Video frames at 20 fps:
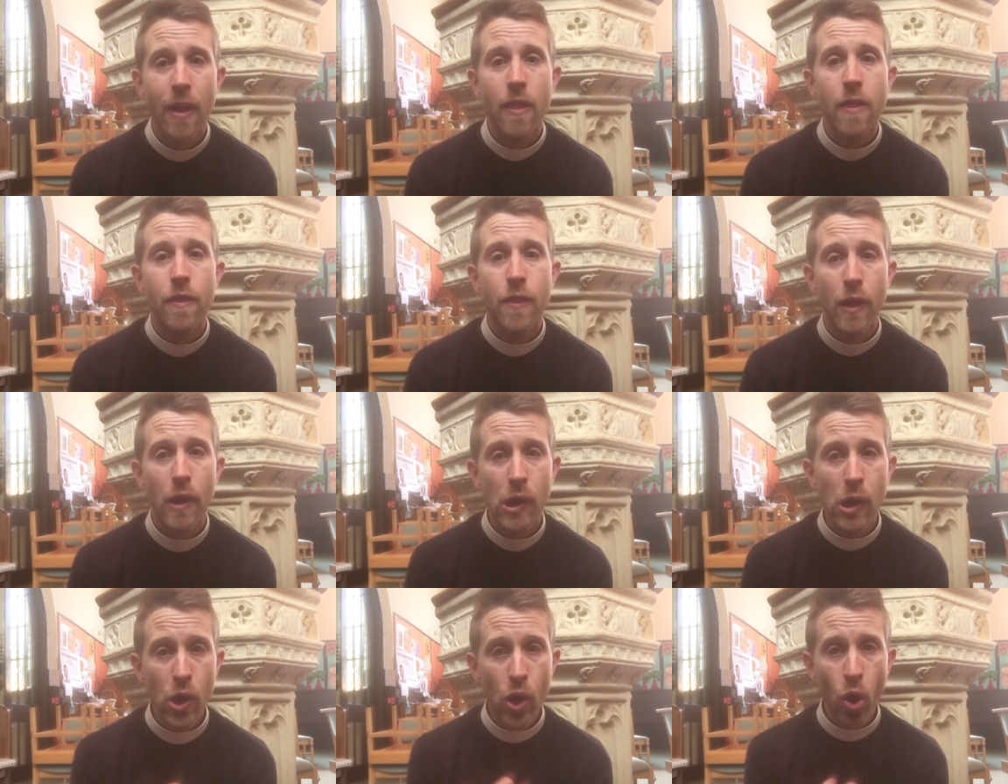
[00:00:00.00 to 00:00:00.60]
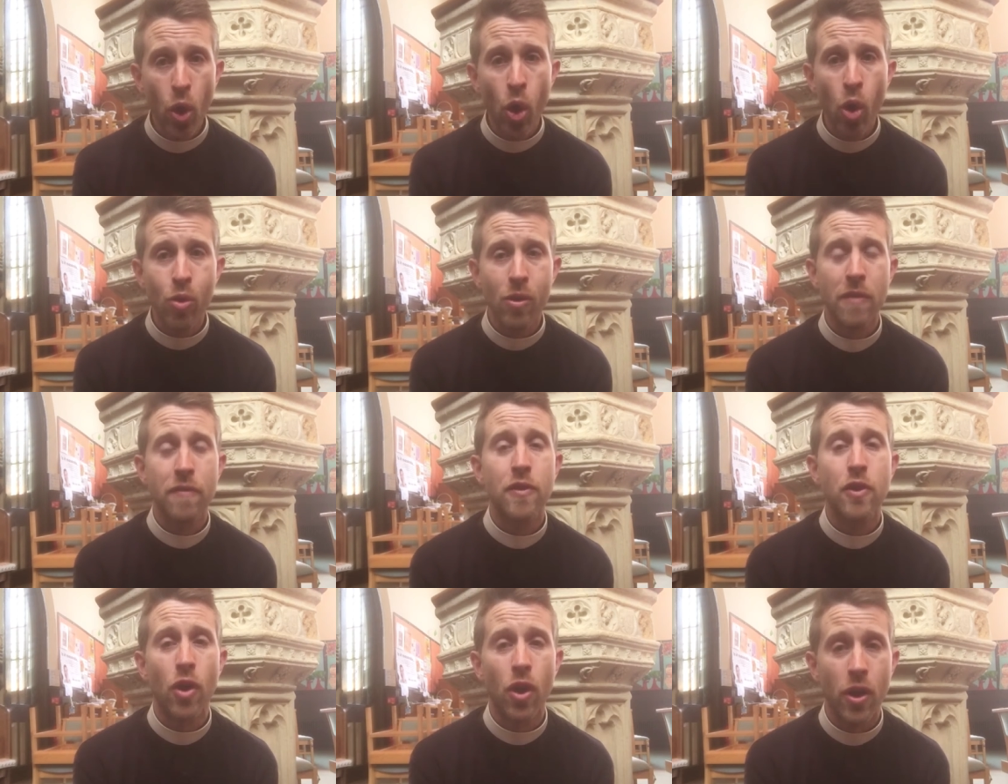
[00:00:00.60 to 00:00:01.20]
the law
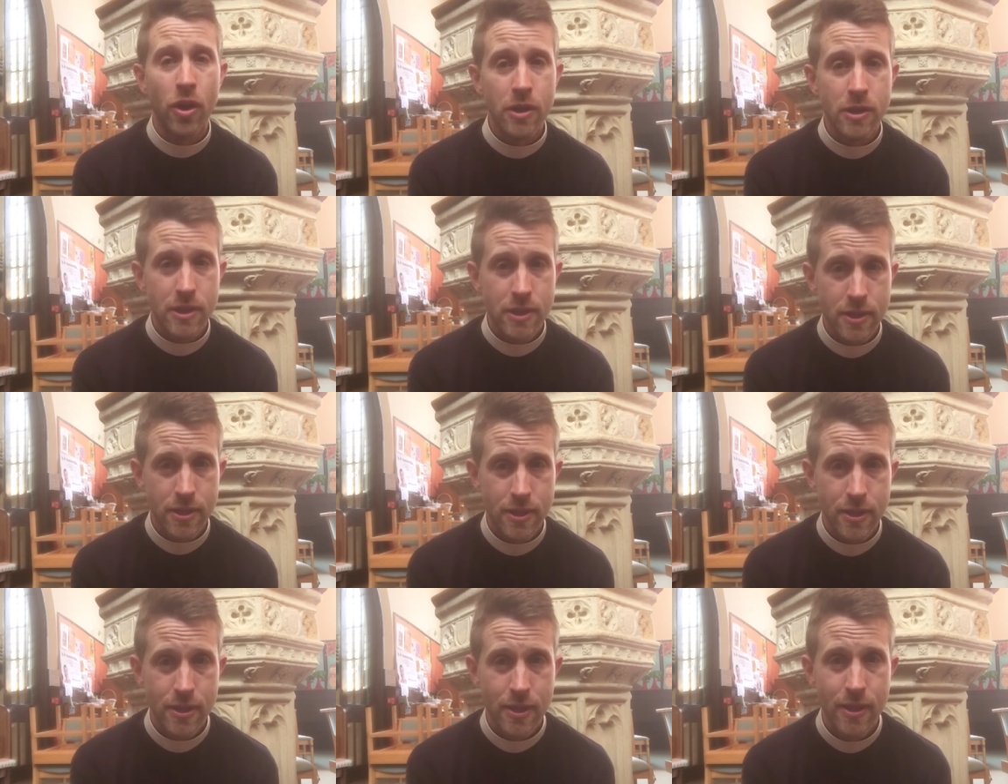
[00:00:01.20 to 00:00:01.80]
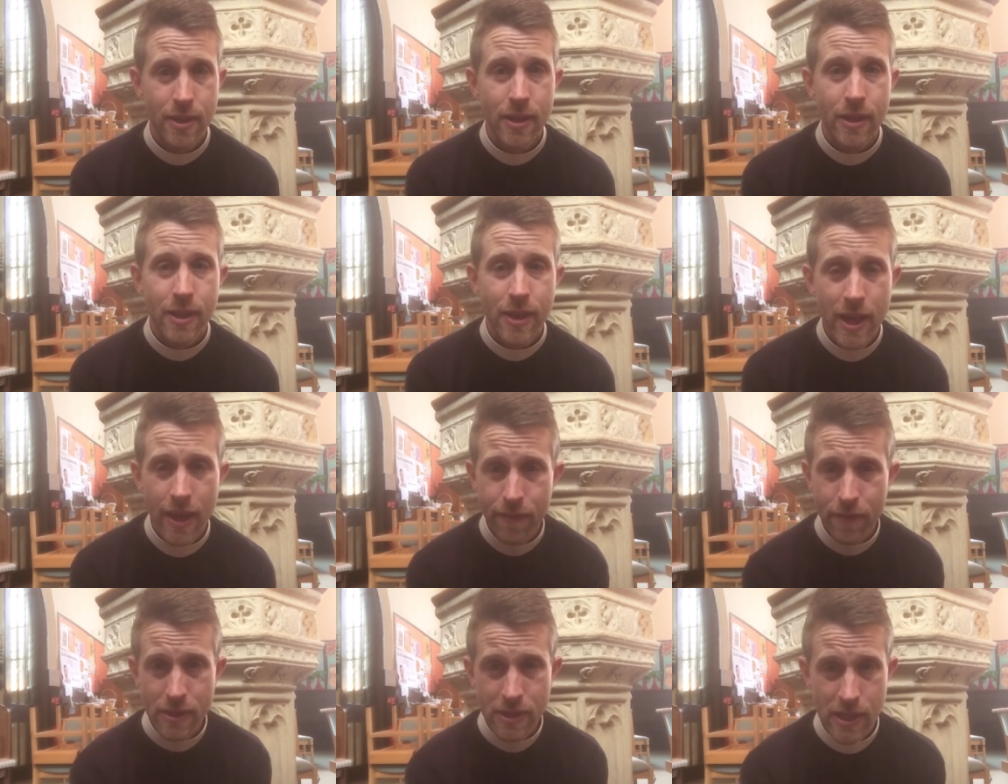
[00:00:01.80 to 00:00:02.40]
of God
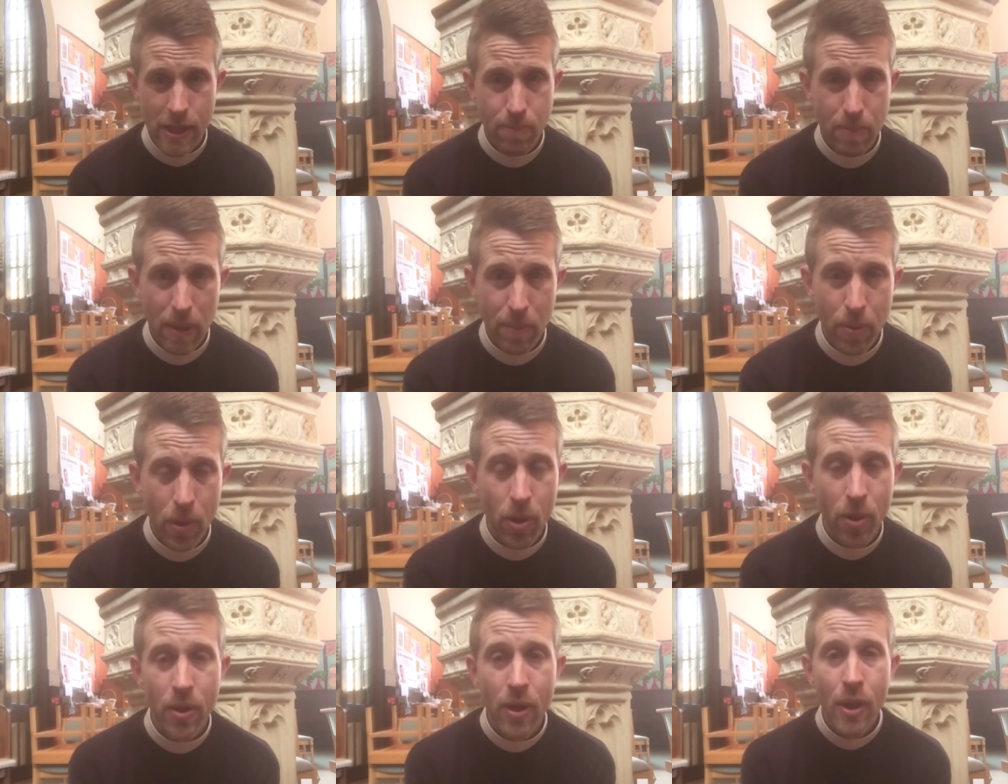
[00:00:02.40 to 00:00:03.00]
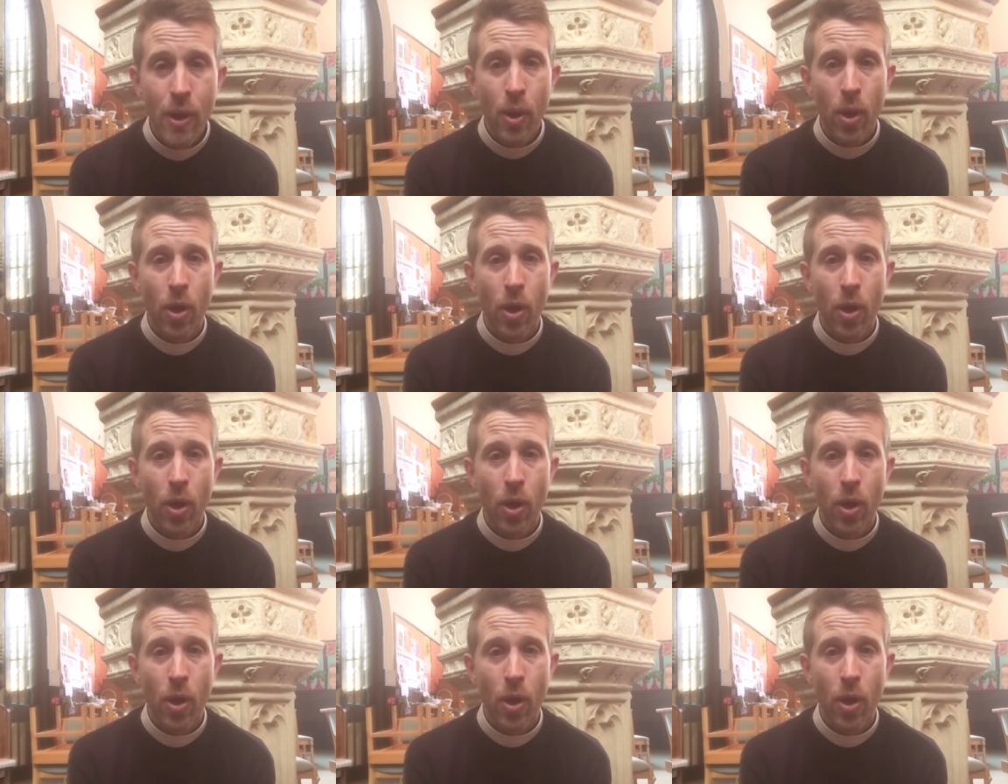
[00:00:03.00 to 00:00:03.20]
given to the people on,